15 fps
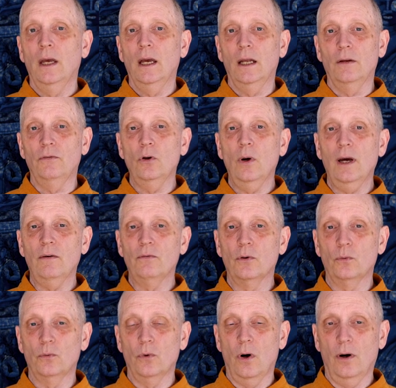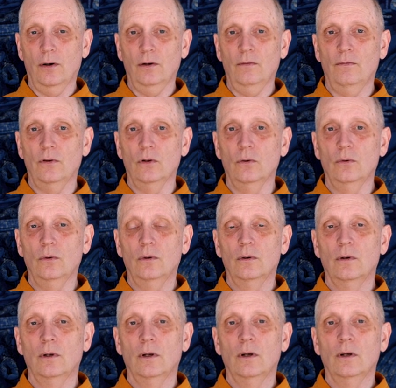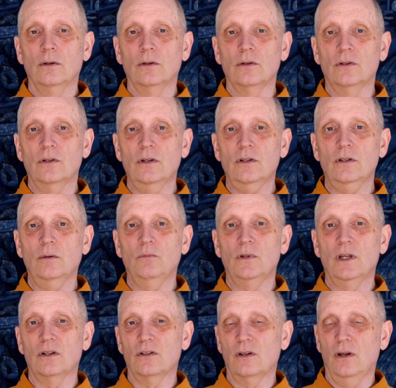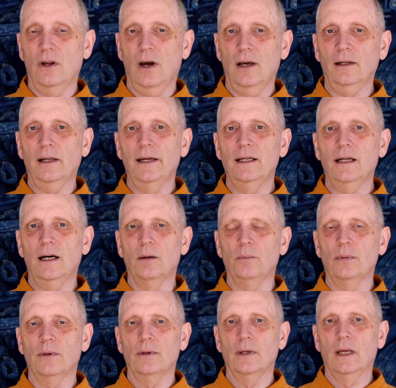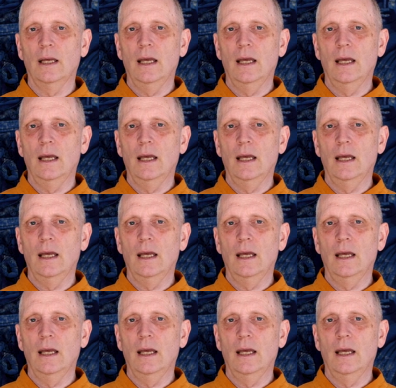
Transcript: And if you have the wrong view, the system does not light up.